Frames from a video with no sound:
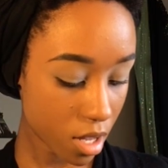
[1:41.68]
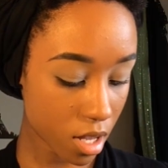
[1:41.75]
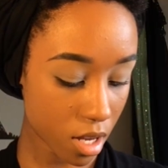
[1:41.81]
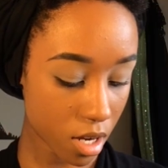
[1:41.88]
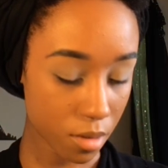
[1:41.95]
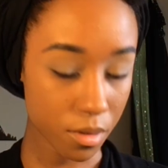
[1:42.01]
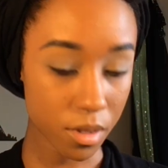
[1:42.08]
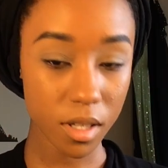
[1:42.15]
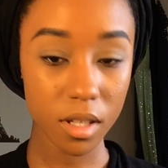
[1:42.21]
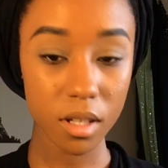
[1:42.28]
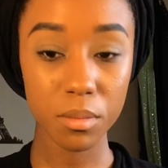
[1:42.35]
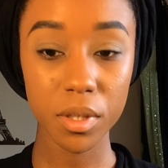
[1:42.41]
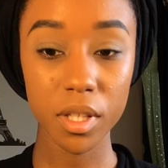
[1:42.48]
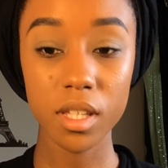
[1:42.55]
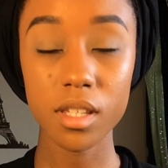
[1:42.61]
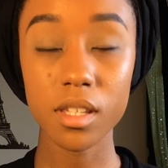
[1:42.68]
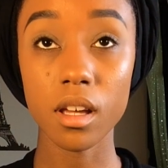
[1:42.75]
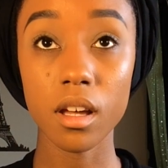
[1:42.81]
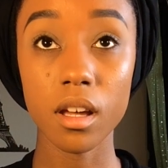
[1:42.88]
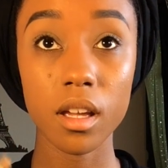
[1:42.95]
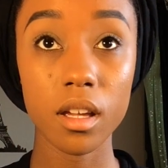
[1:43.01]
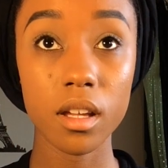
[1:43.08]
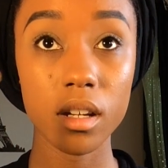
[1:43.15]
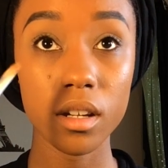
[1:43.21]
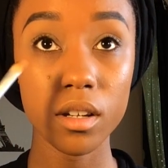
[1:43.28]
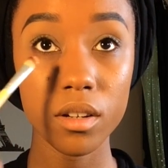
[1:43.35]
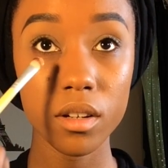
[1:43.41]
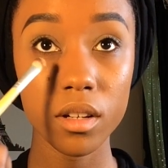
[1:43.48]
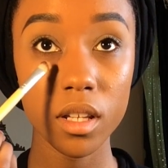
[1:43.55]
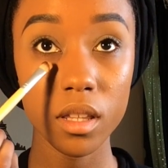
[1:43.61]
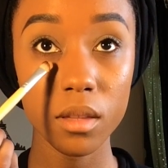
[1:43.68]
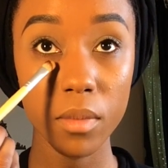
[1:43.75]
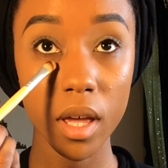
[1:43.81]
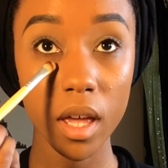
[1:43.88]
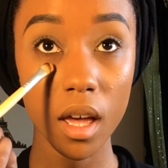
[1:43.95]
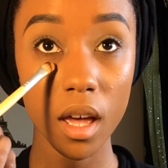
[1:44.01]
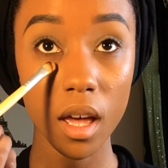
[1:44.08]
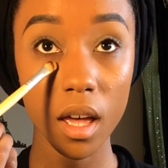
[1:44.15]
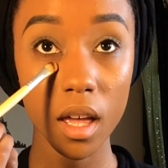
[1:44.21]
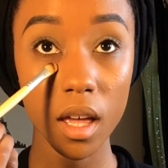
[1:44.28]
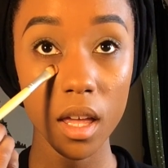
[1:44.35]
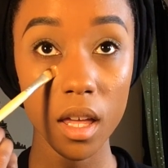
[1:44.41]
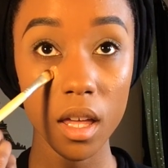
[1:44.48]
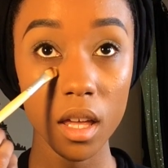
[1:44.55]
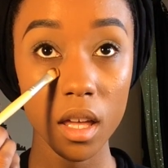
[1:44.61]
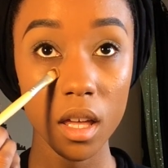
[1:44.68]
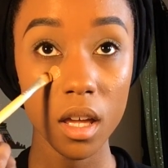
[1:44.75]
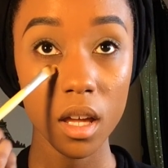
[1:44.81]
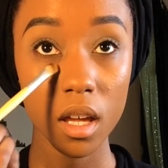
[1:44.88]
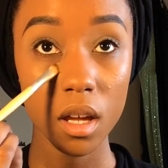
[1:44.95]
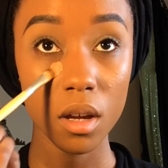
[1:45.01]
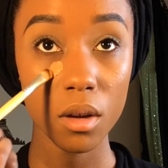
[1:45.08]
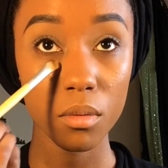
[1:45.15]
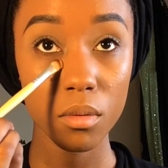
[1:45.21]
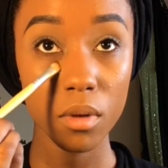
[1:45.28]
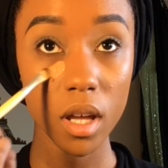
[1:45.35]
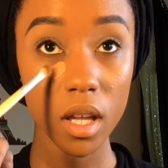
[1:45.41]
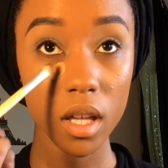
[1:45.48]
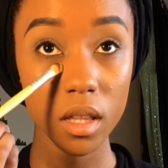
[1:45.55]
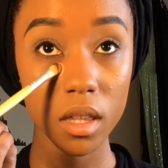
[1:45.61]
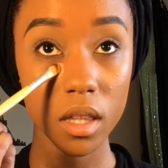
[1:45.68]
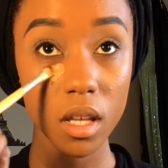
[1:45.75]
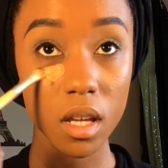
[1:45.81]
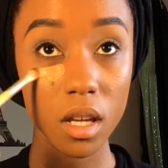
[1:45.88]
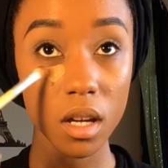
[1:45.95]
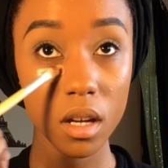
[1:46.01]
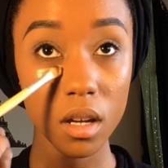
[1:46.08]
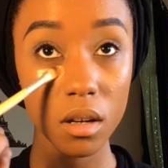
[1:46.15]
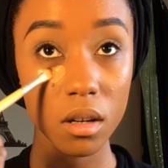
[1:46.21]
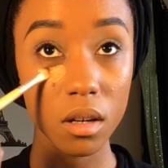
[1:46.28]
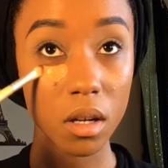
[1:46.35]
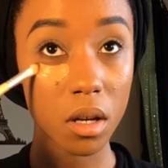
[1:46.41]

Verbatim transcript: And I'm just going to put this on underneath my eye, right there.